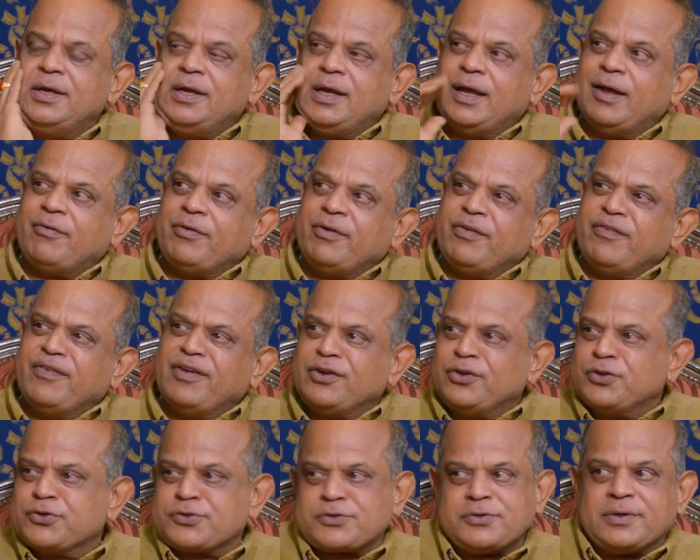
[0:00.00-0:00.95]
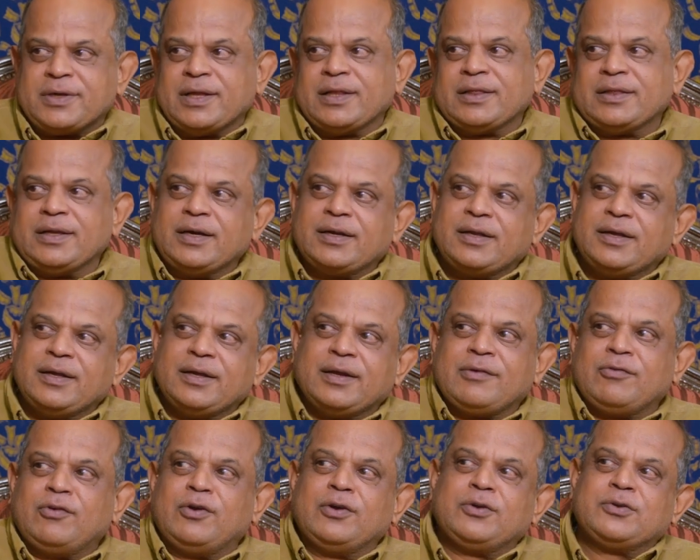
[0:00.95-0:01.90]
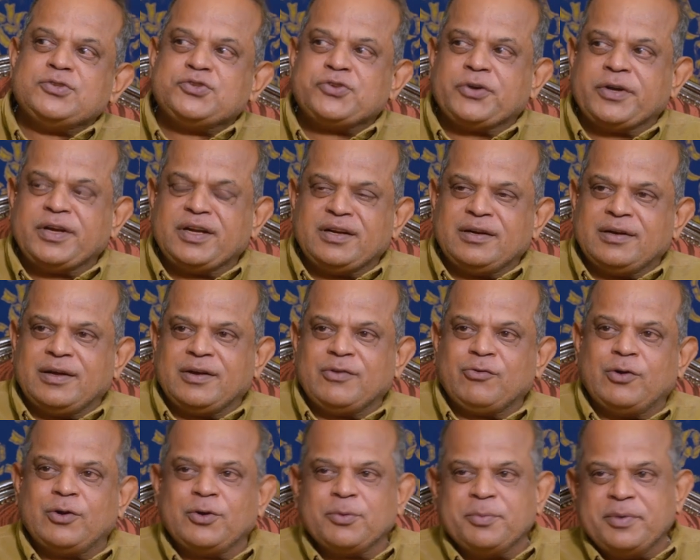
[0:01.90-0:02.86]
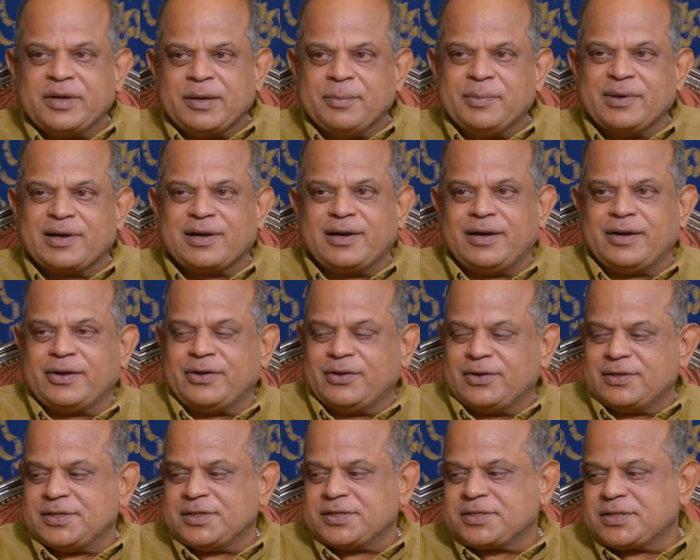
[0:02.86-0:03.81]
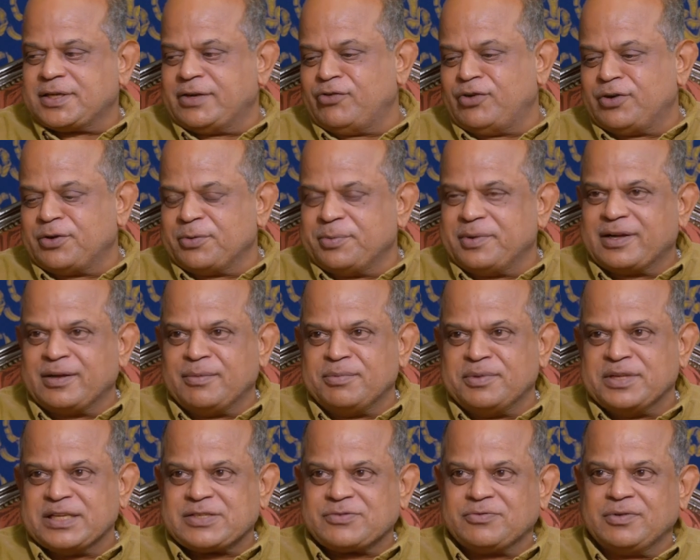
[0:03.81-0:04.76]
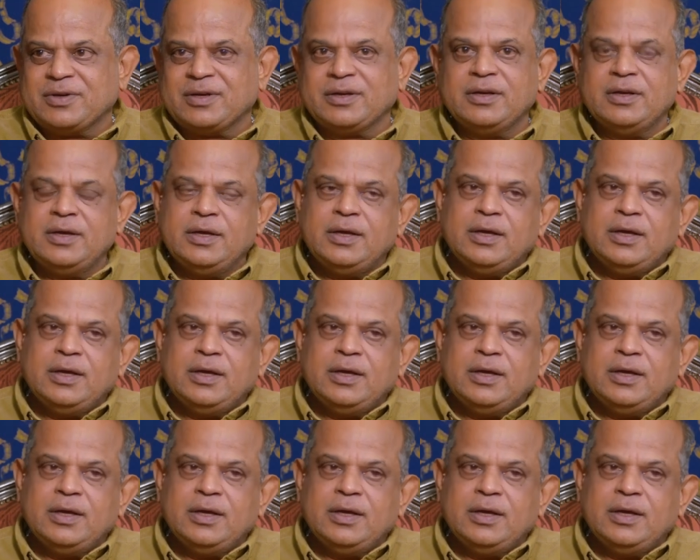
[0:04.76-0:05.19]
Everyone used to tell that, "Ki, I want to join. I want to become a cardiologist. I want to become this one."